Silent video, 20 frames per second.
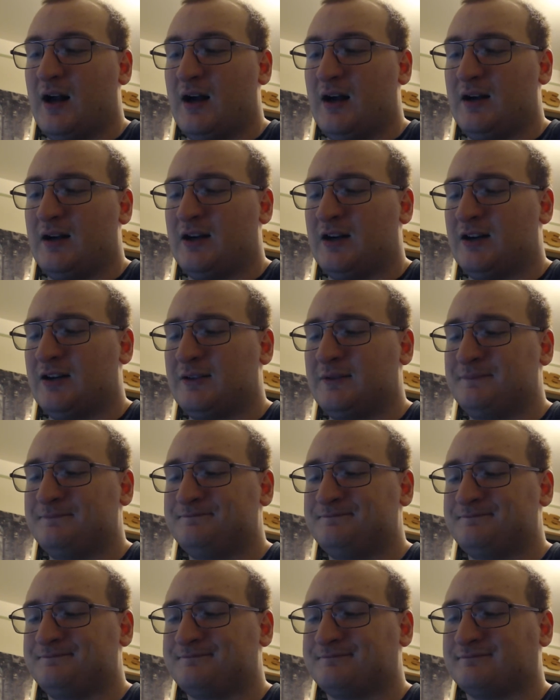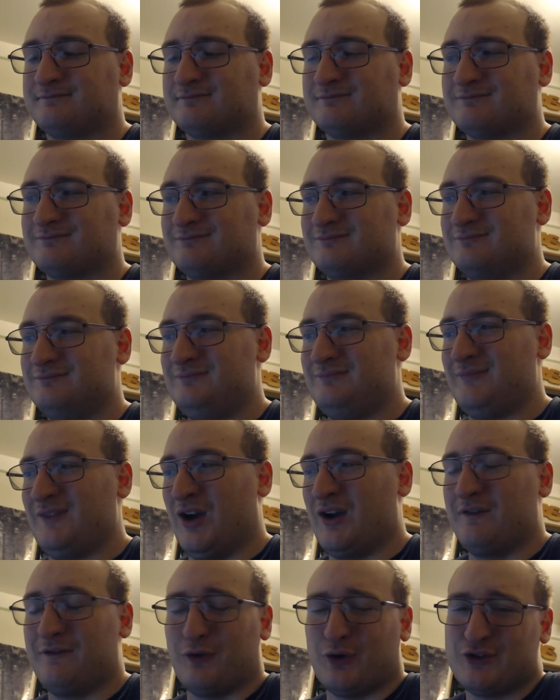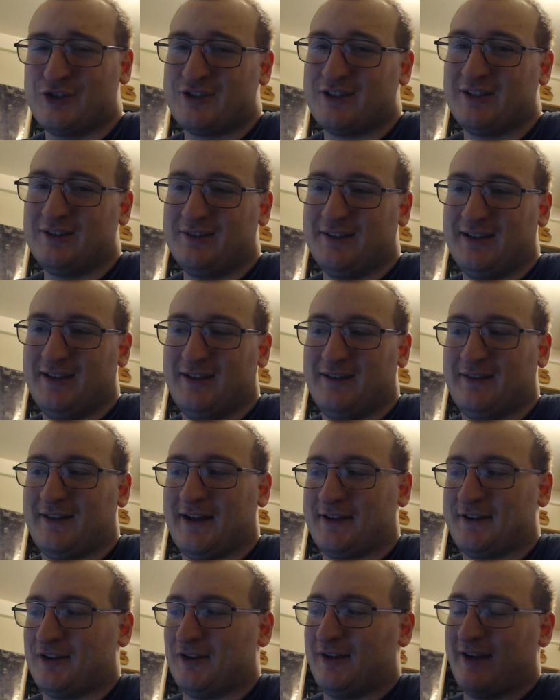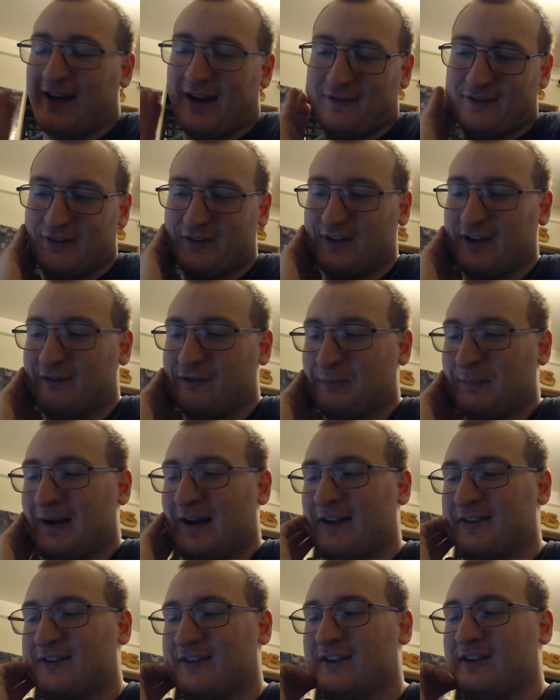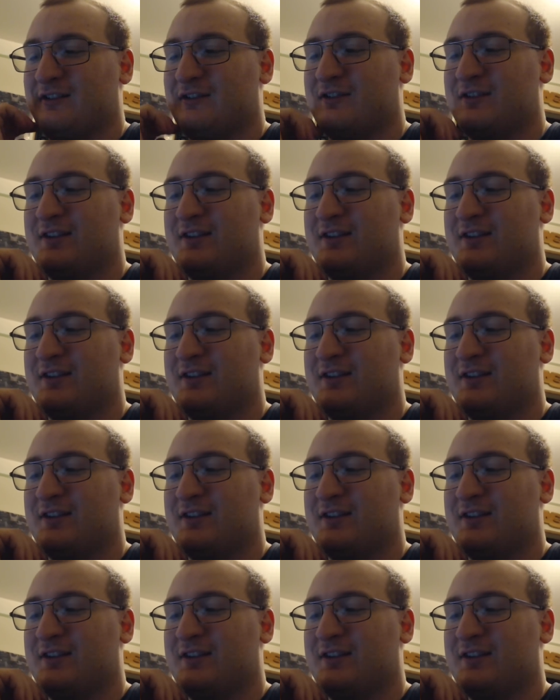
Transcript: Um, unfortunately, that's all I have to say for positives.